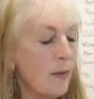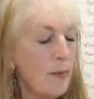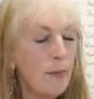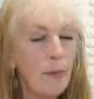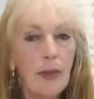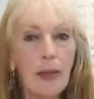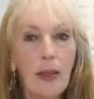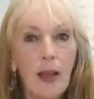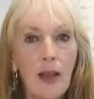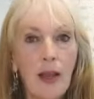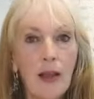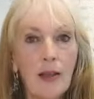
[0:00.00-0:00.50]

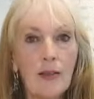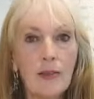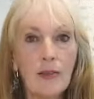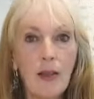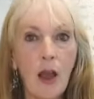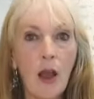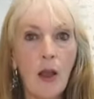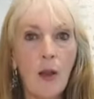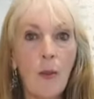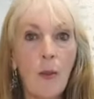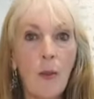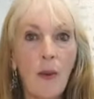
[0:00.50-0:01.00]
because
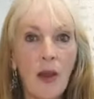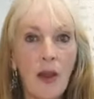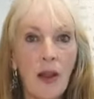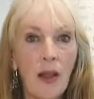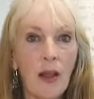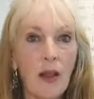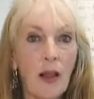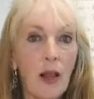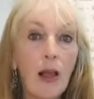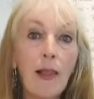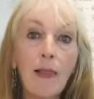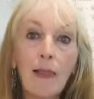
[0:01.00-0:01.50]
I want
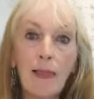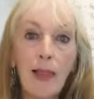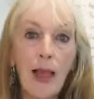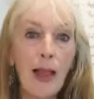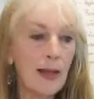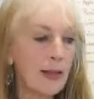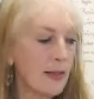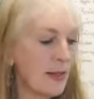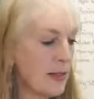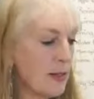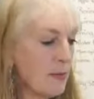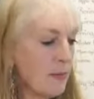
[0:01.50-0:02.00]
to
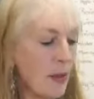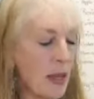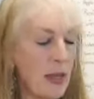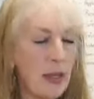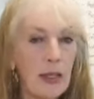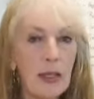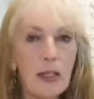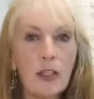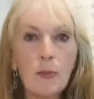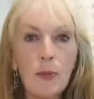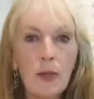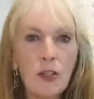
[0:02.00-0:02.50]
collect as
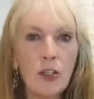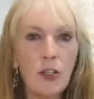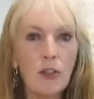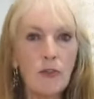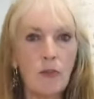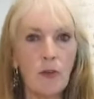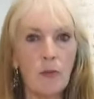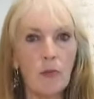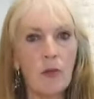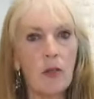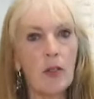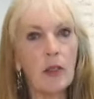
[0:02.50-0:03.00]
many, especially
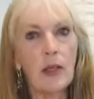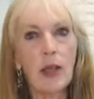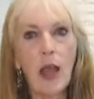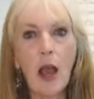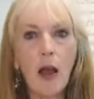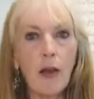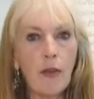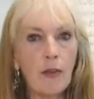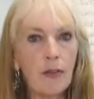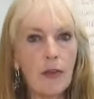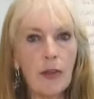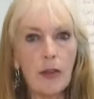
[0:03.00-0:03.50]
from really
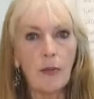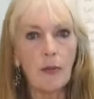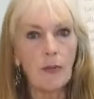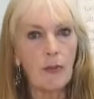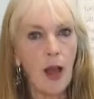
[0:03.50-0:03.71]
healthy,